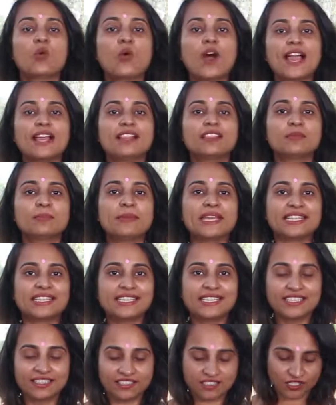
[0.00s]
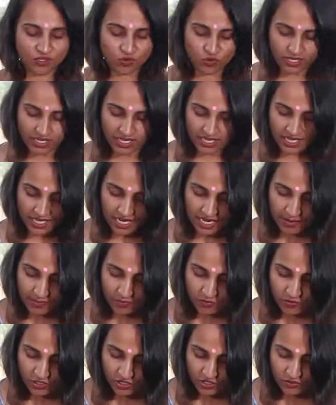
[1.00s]
while the methi is cooking,
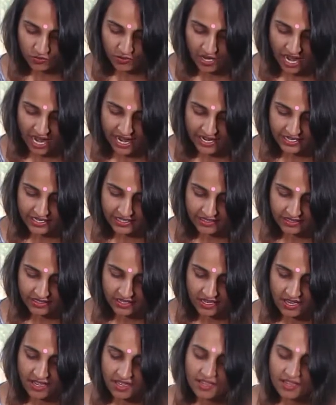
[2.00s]
I'm going to add in